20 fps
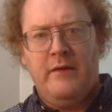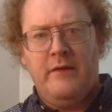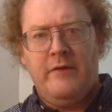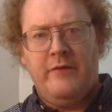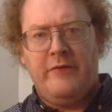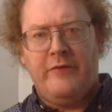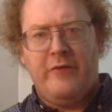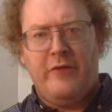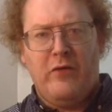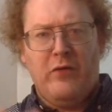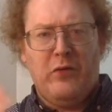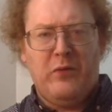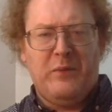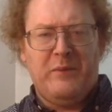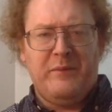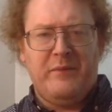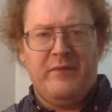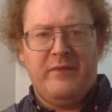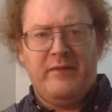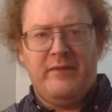
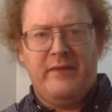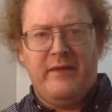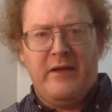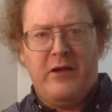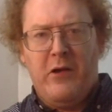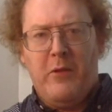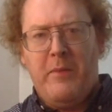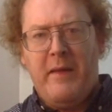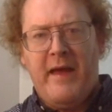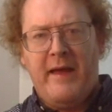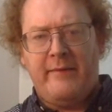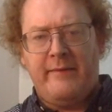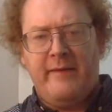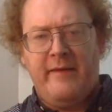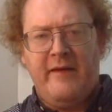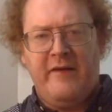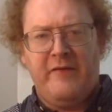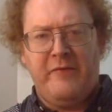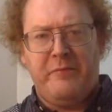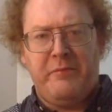So they go back to
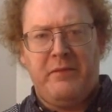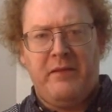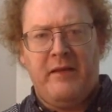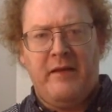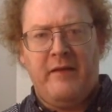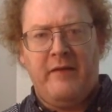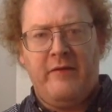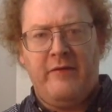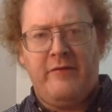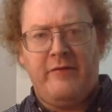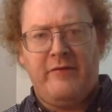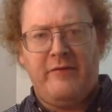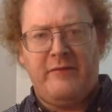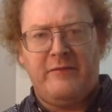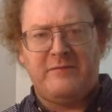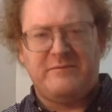his place,